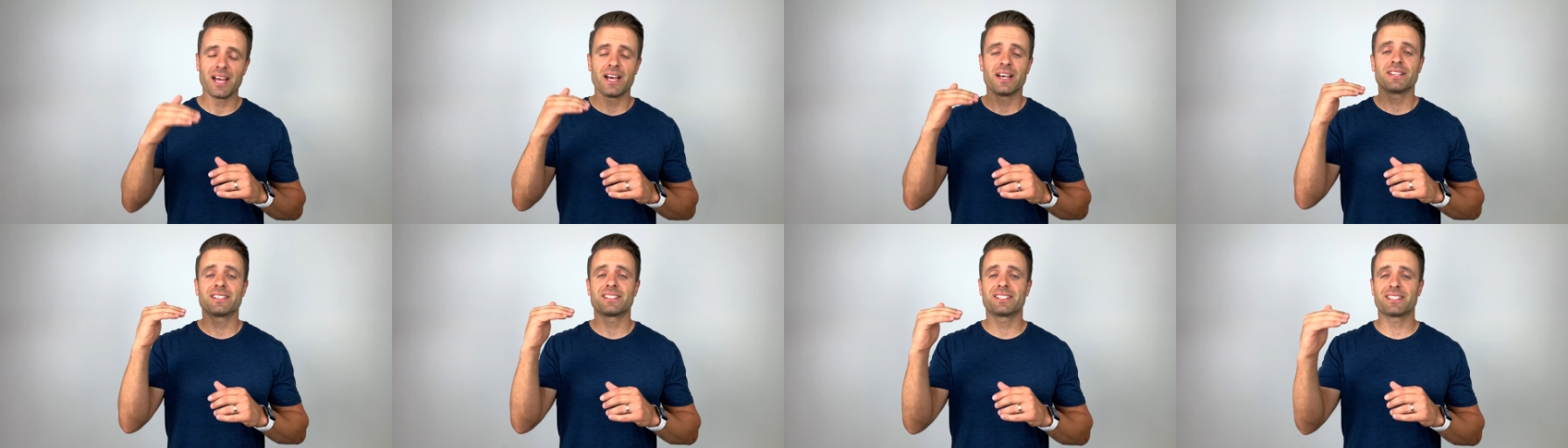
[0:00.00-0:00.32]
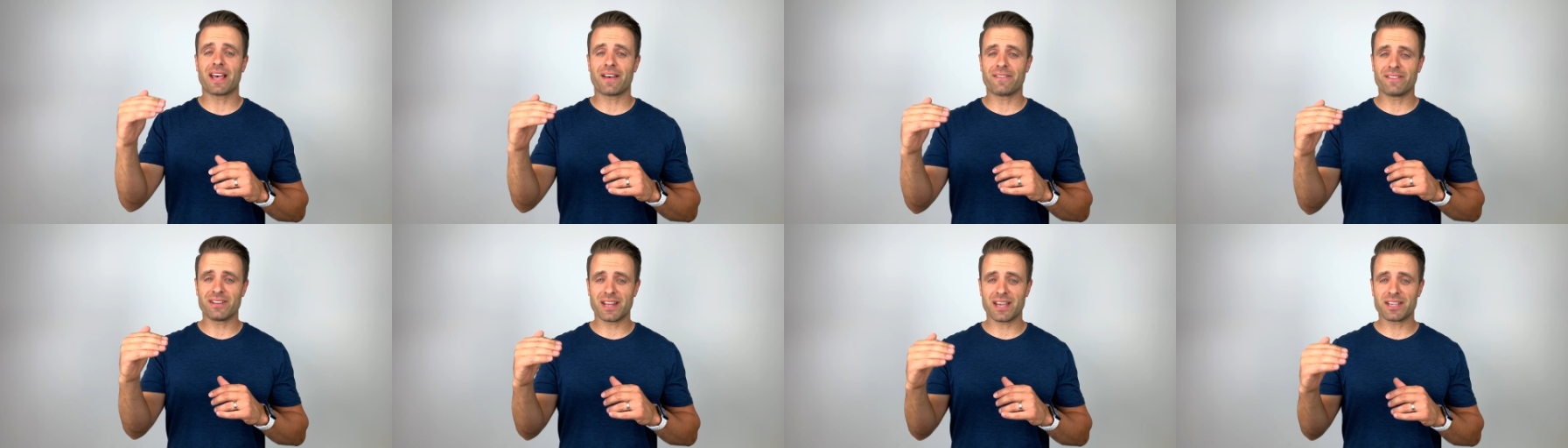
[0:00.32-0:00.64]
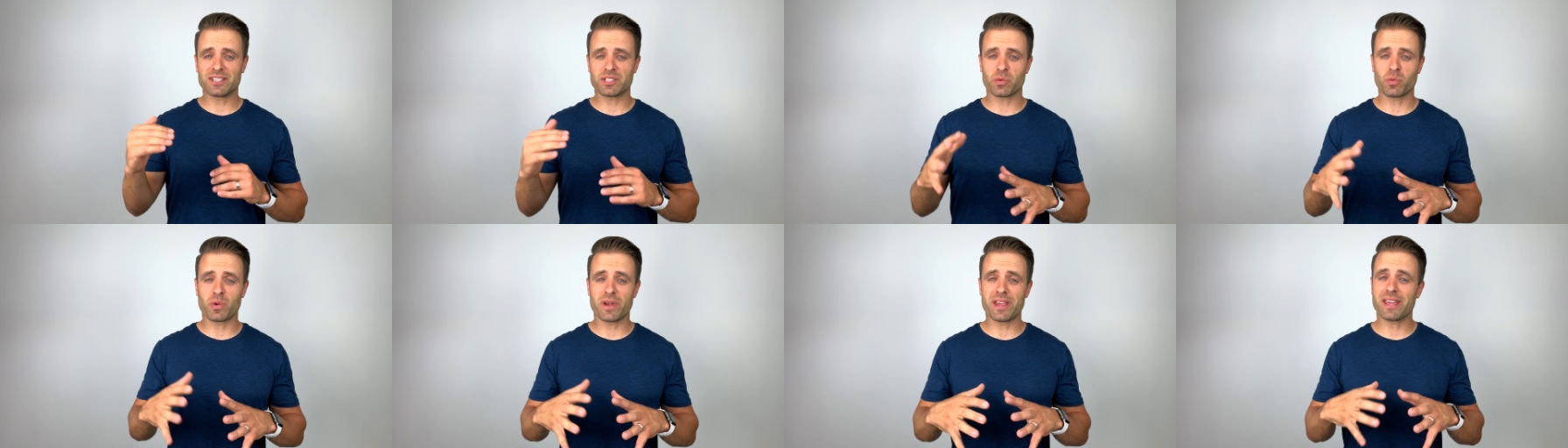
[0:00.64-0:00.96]
Seven days
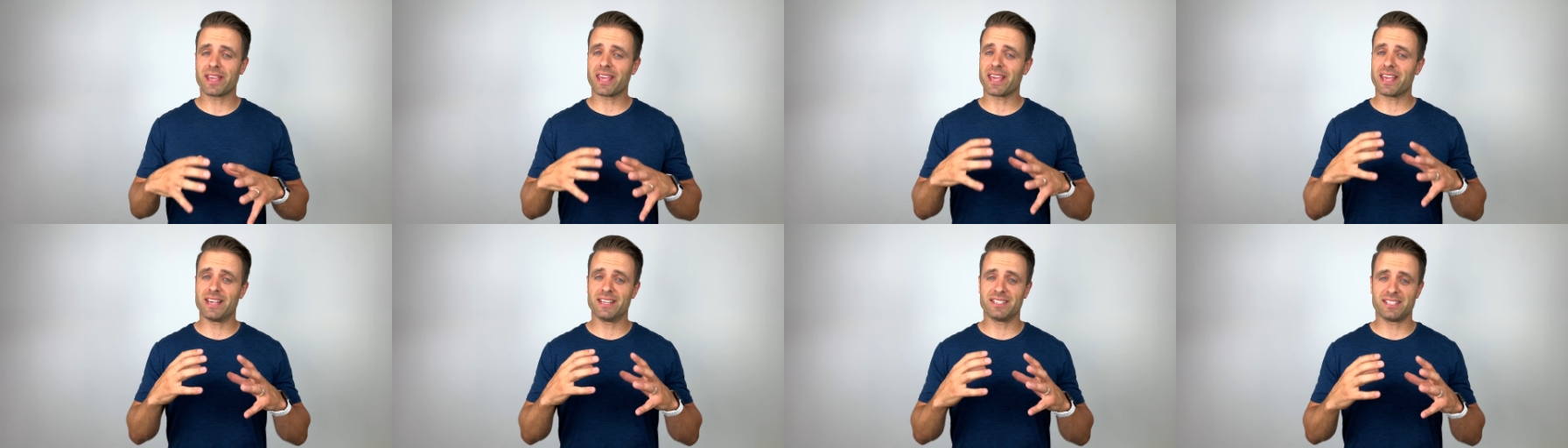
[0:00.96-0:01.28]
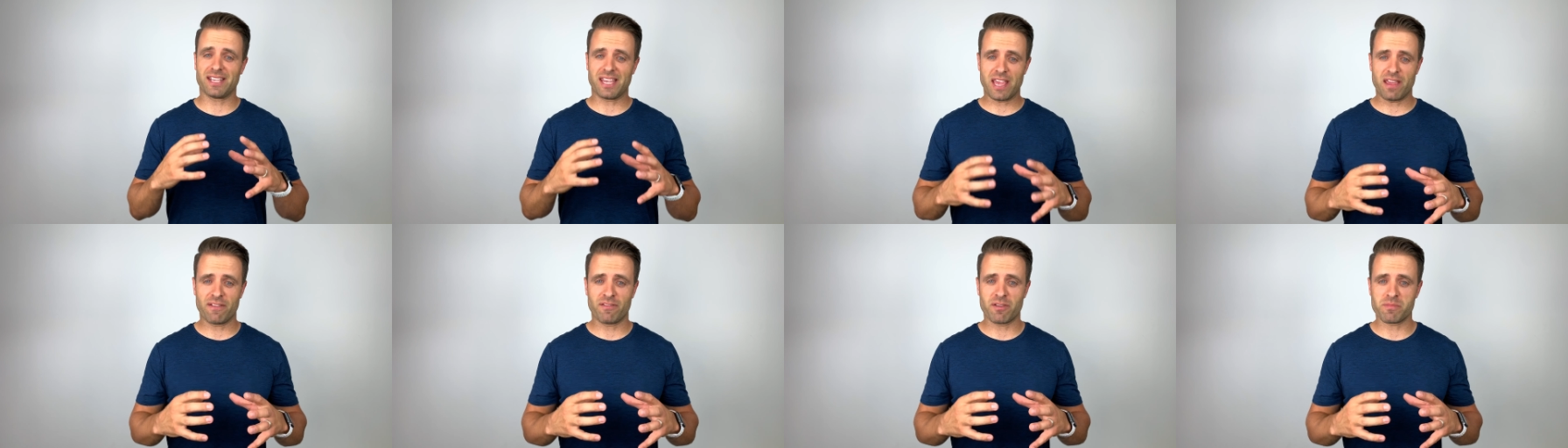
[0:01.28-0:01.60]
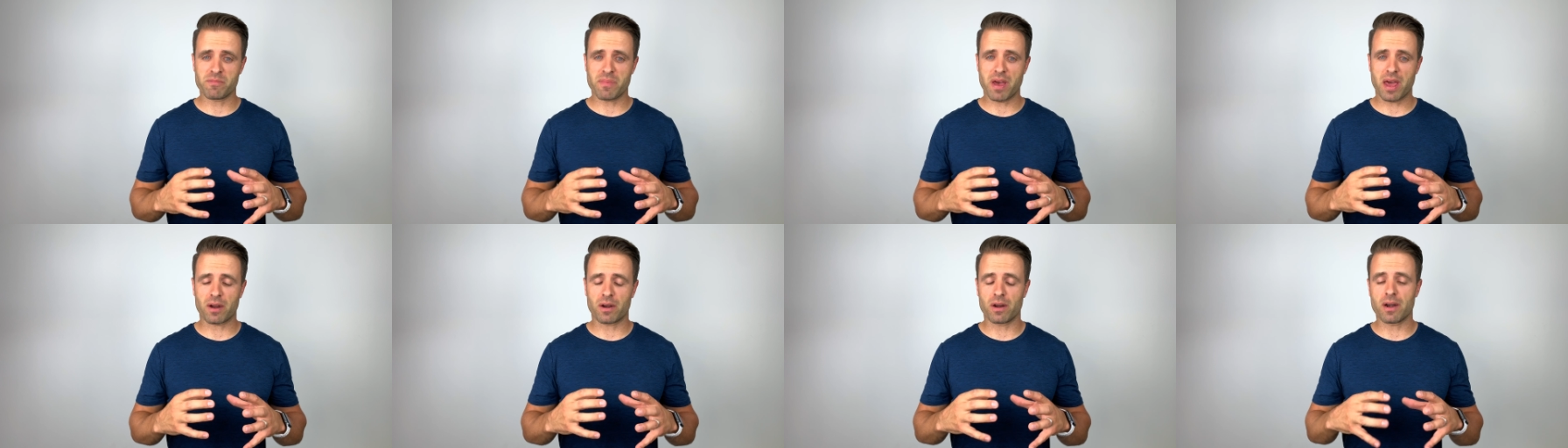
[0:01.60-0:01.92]
a week is even
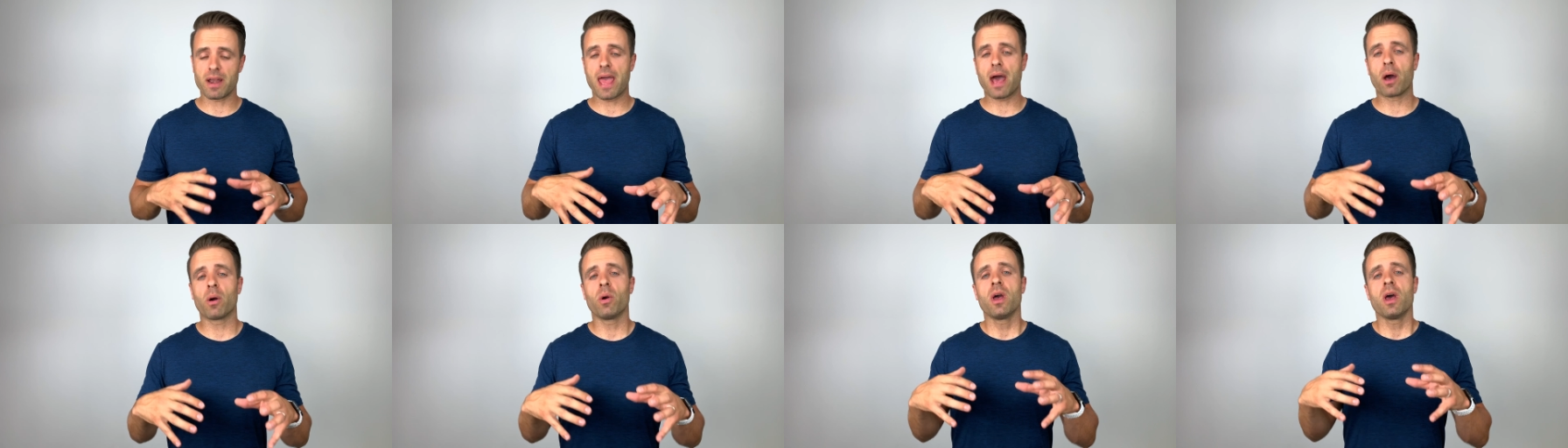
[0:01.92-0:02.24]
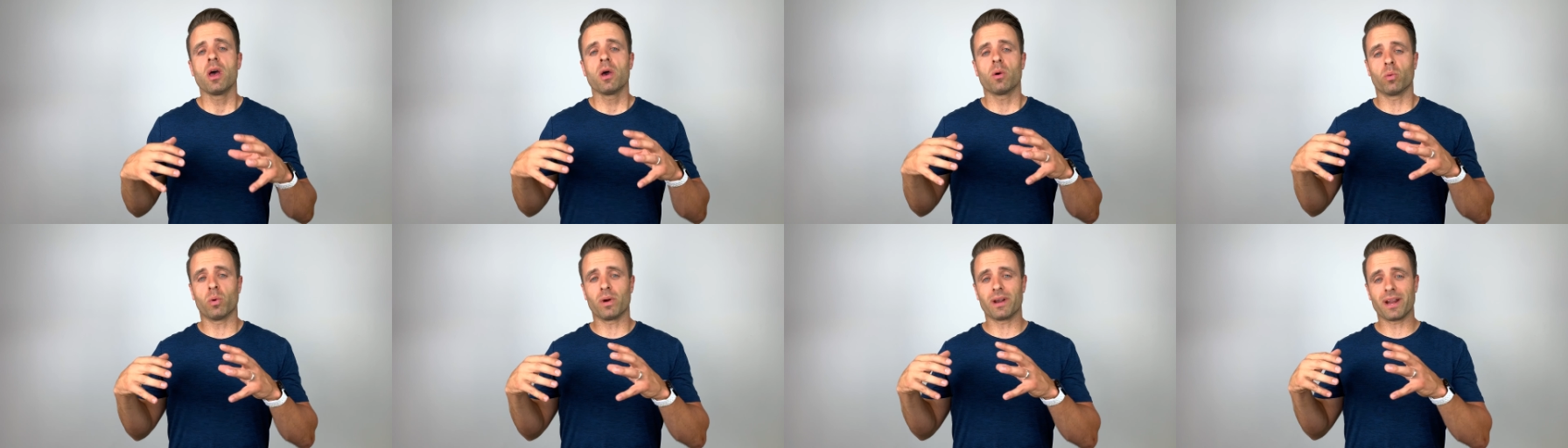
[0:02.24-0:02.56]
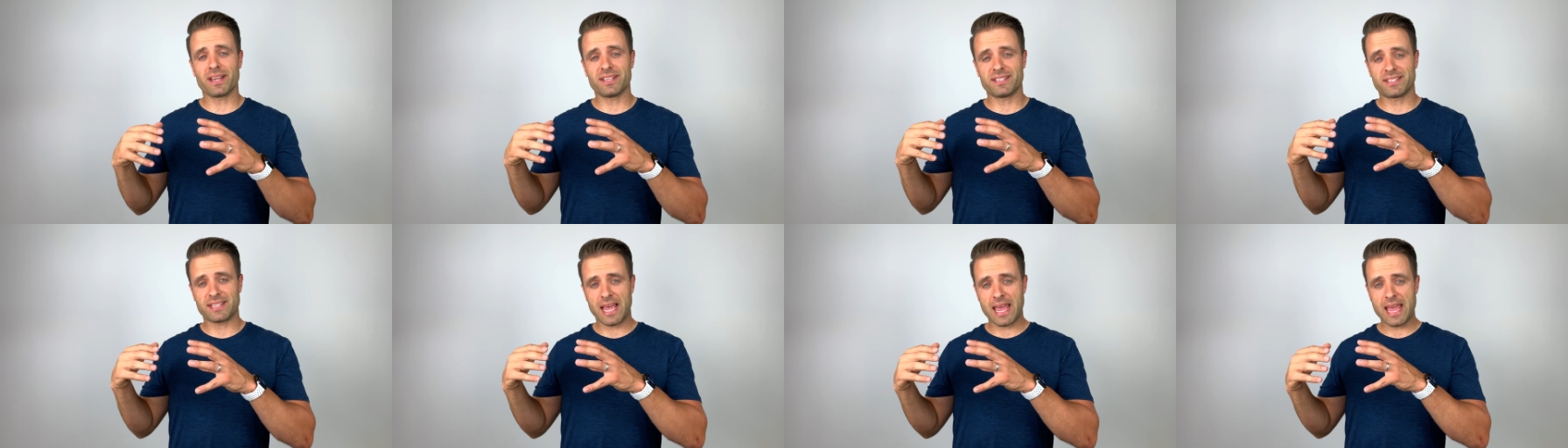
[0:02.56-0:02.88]
better. Now, when I
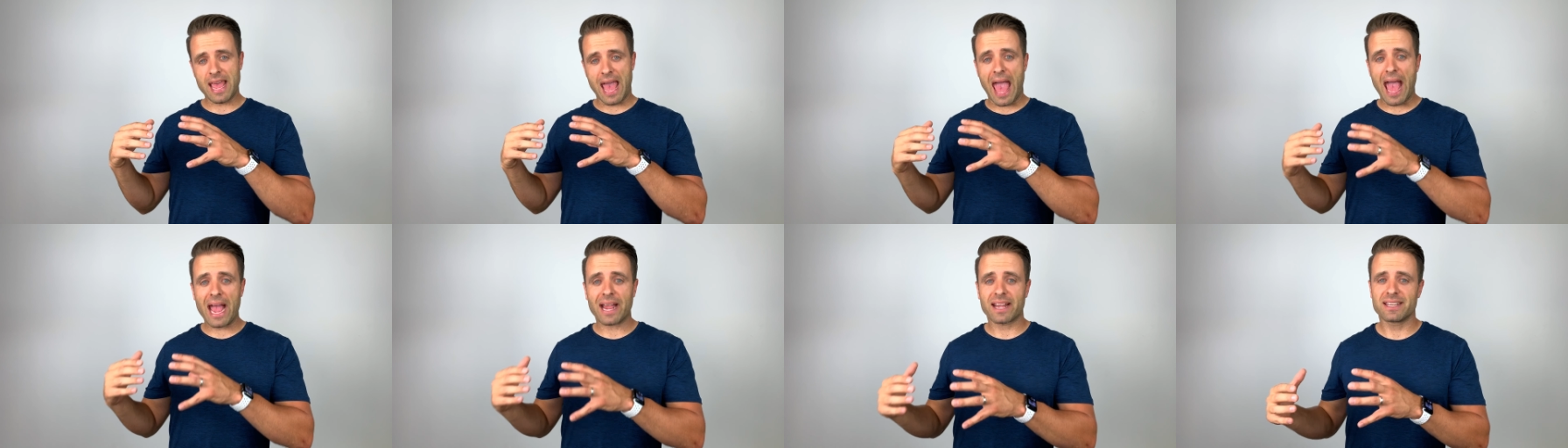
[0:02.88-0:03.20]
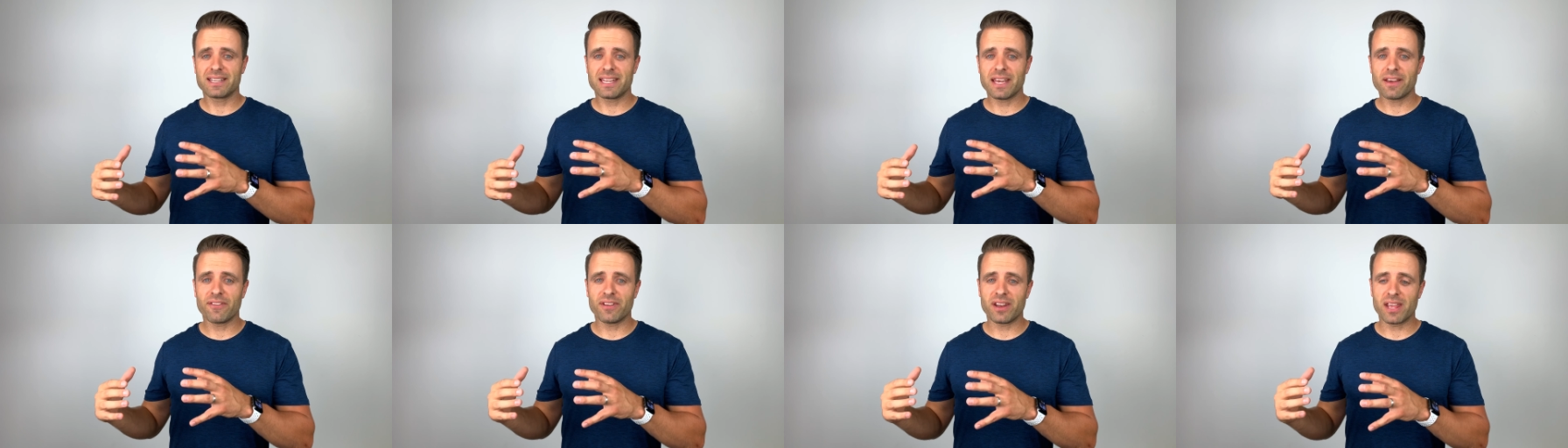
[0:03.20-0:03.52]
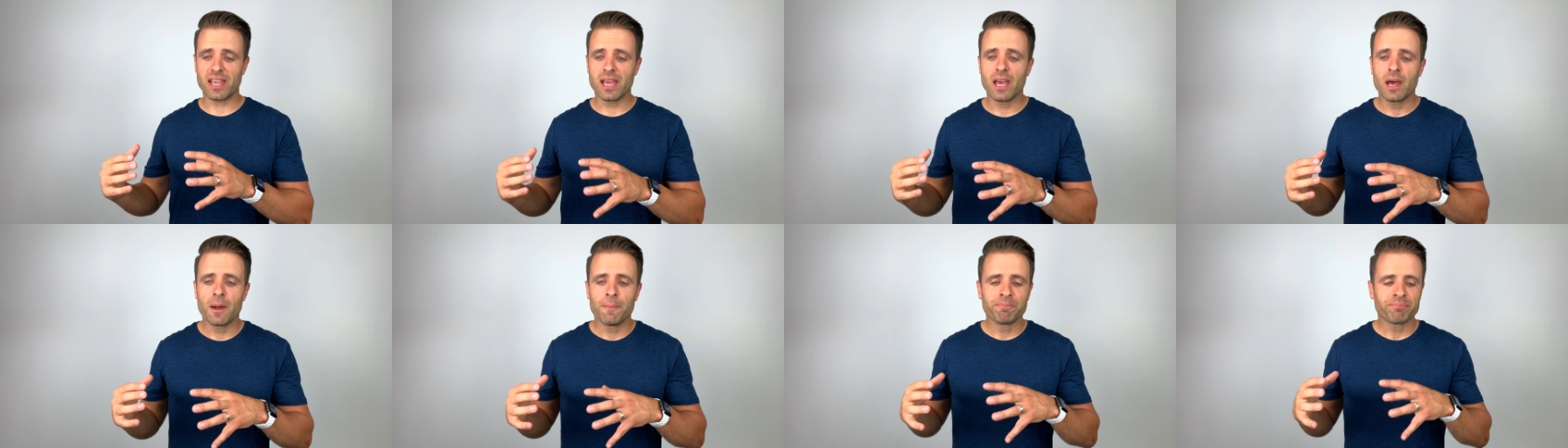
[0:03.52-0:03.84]
say
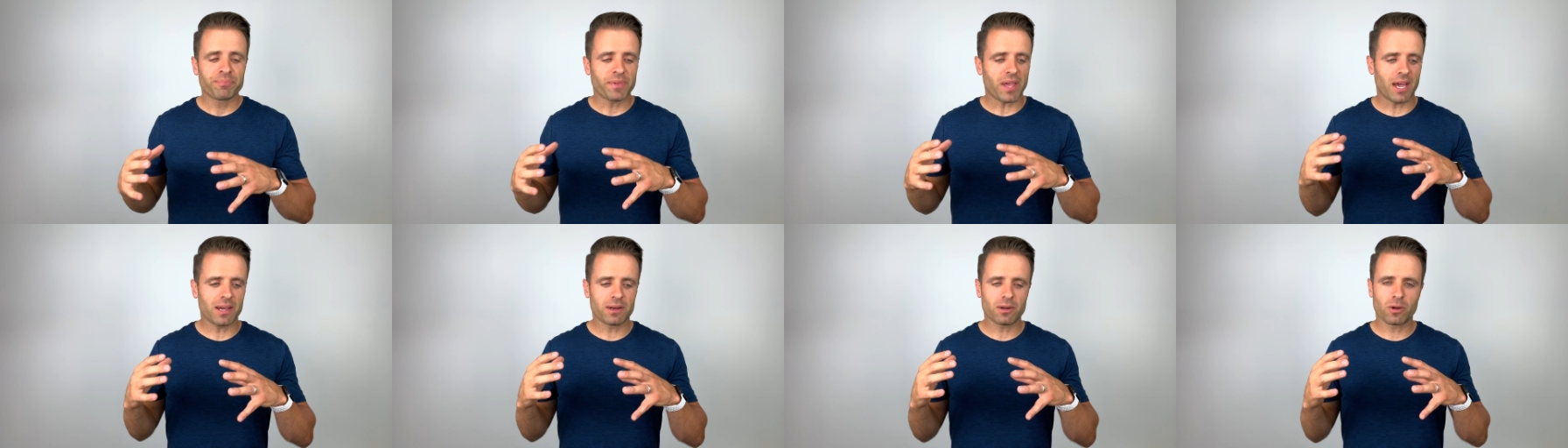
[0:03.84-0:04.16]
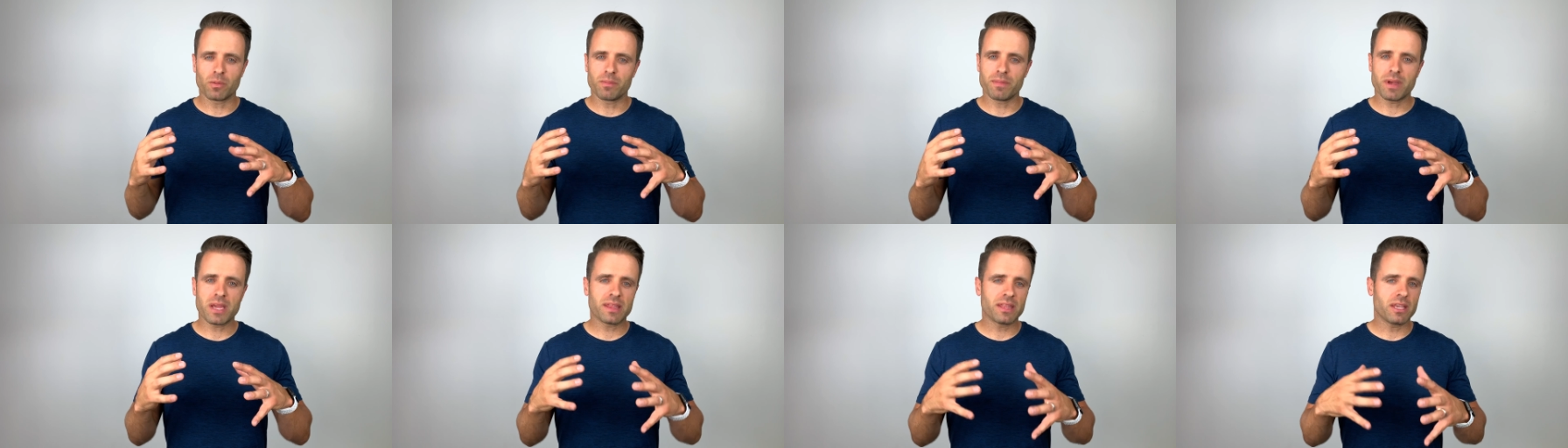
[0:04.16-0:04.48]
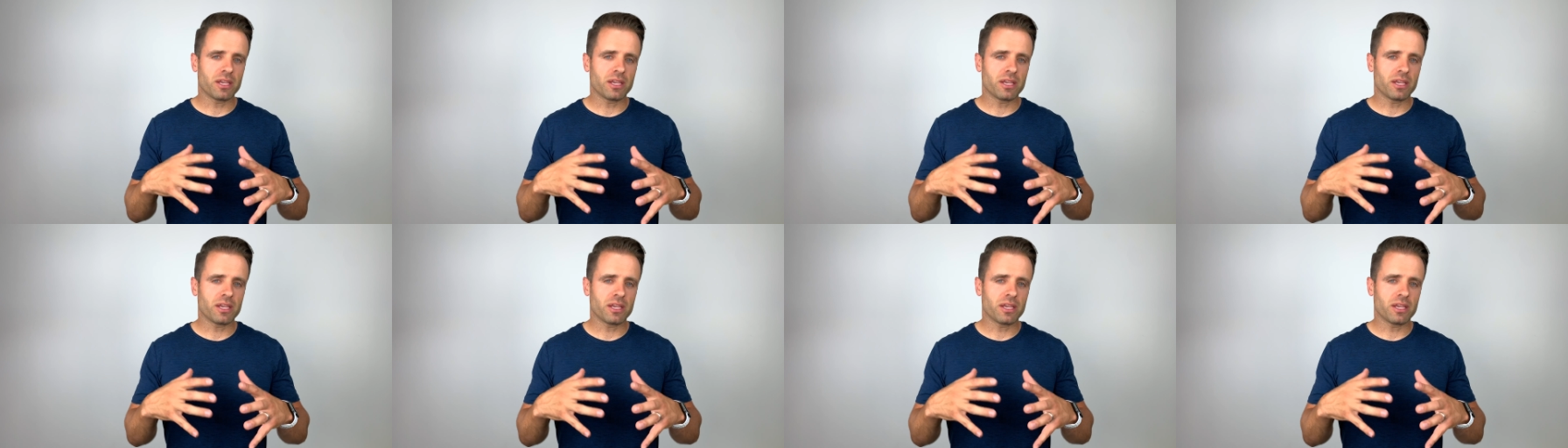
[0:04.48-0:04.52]
activity, I don't mean that